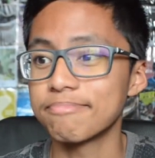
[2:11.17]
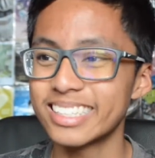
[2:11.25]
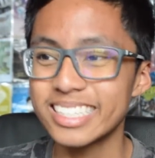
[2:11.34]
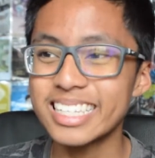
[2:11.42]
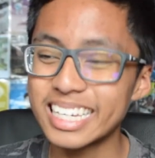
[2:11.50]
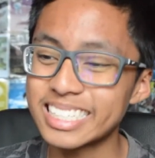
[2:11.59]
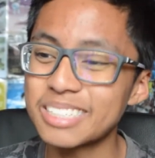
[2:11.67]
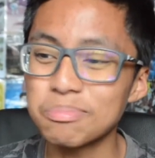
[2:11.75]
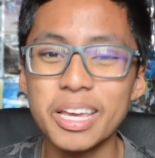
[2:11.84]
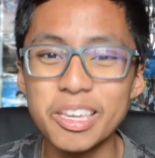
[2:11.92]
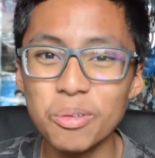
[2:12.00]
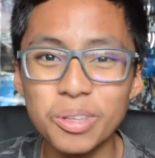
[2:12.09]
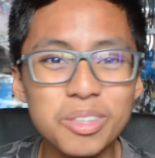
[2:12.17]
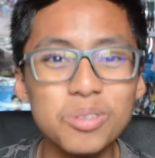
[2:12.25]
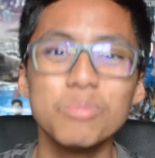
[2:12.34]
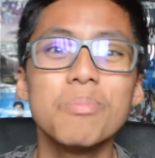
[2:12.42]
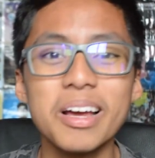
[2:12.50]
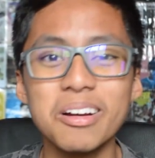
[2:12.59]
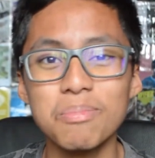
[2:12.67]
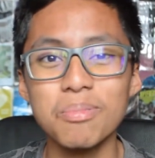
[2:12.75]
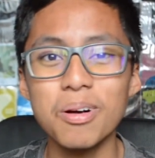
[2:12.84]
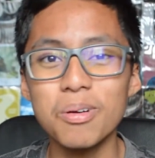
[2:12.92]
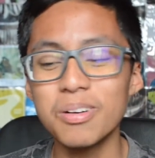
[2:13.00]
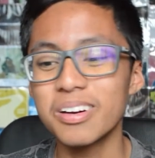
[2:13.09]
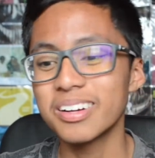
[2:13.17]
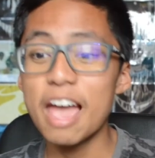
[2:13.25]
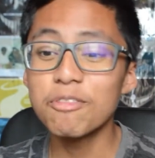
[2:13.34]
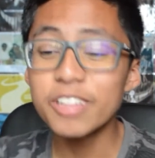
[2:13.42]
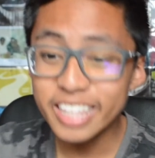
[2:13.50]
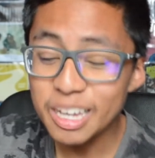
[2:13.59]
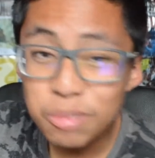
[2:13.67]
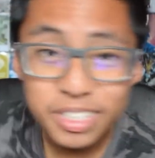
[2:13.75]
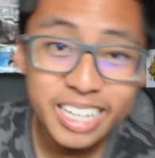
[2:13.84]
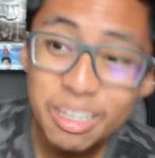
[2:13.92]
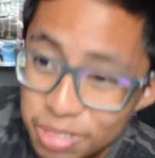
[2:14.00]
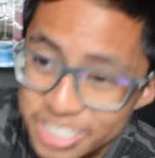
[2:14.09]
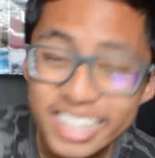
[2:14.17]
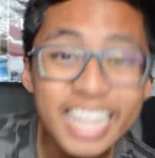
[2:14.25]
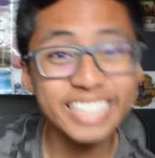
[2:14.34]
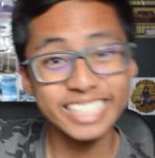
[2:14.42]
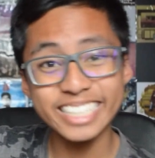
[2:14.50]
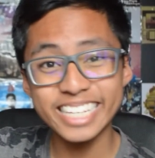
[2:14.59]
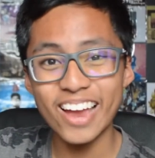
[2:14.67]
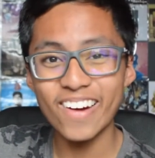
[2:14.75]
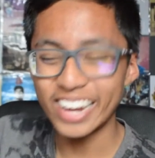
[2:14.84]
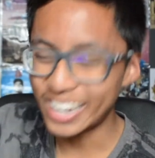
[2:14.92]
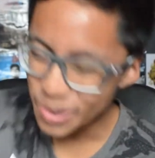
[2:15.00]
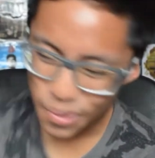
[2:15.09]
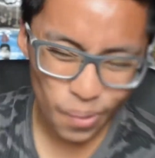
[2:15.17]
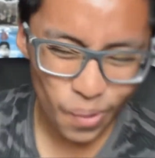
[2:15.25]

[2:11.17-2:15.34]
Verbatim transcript: Doesn't that just make you want to do better bro? Everything we did was legendary.